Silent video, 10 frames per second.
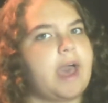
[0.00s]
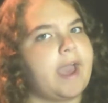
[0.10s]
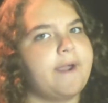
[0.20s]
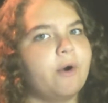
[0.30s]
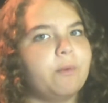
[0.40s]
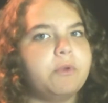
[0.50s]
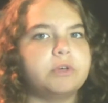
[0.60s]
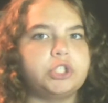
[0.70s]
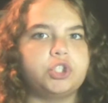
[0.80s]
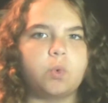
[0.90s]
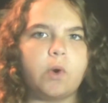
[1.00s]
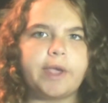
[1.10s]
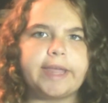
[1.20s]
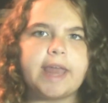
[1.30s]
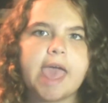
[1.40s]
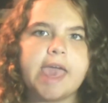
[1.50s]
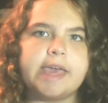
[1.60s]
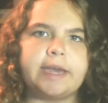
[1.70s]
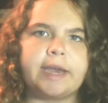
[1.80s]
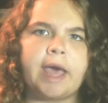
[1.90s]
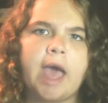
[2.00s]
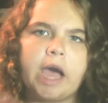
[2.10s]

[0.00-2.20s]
I hope you enjoyed, and